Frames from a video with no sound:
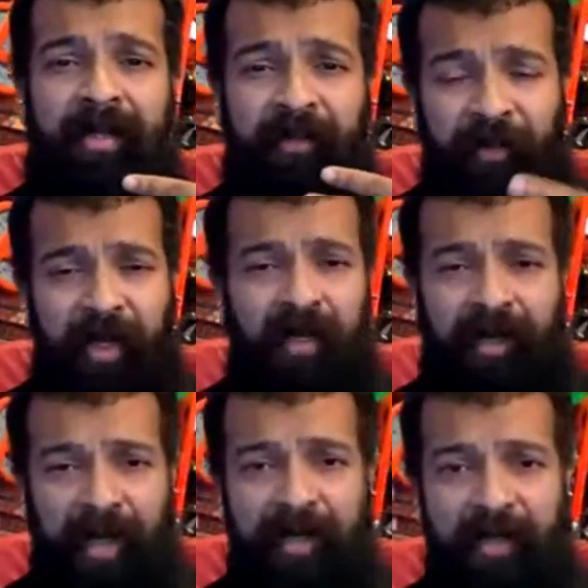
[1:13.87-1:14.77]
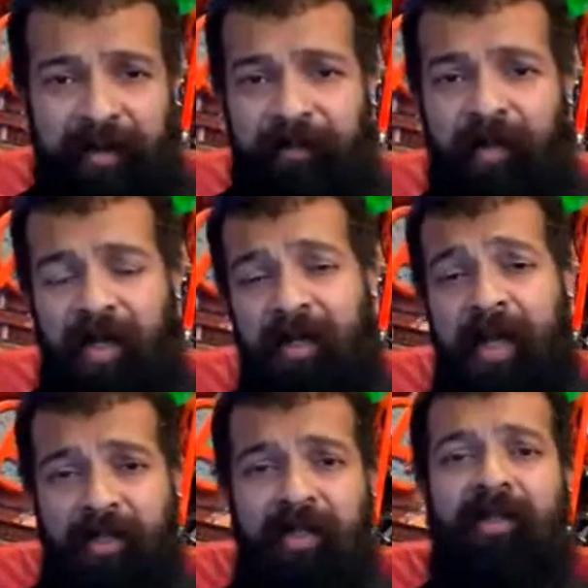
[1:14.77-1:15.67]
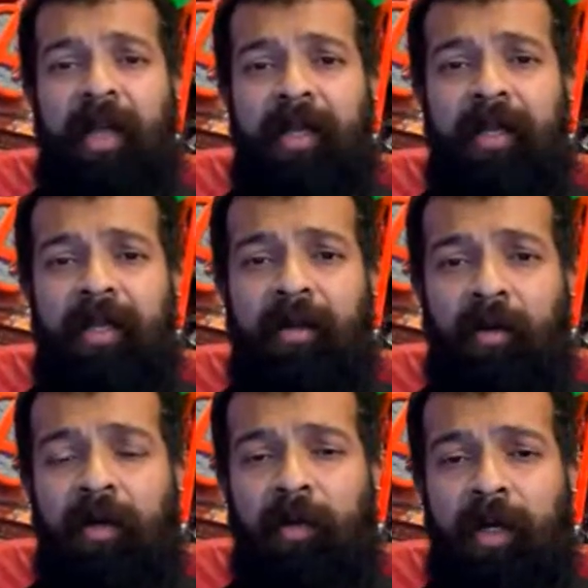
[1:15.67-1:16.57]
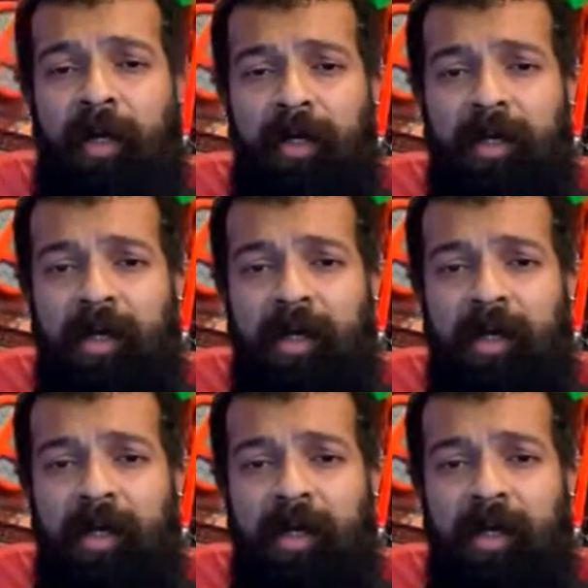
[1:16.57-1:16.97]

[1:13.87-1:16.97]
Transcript: difficult rally, dangerous rally in the whole world.